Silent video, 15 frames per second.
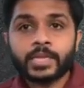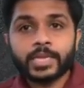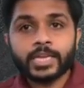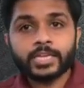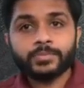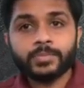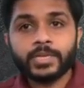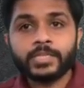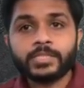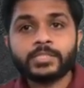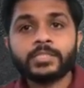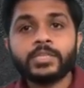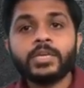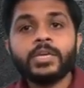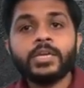It
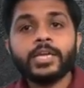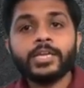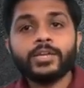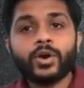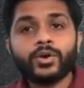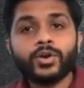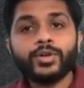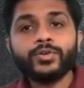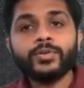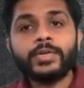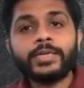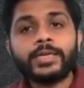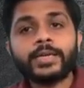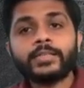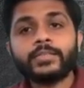means in order to
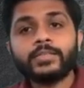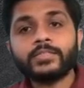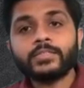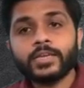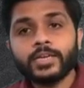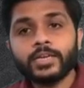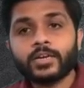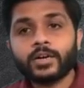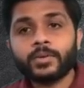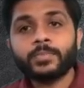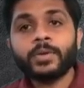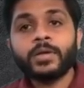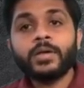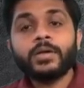detect this interrupt,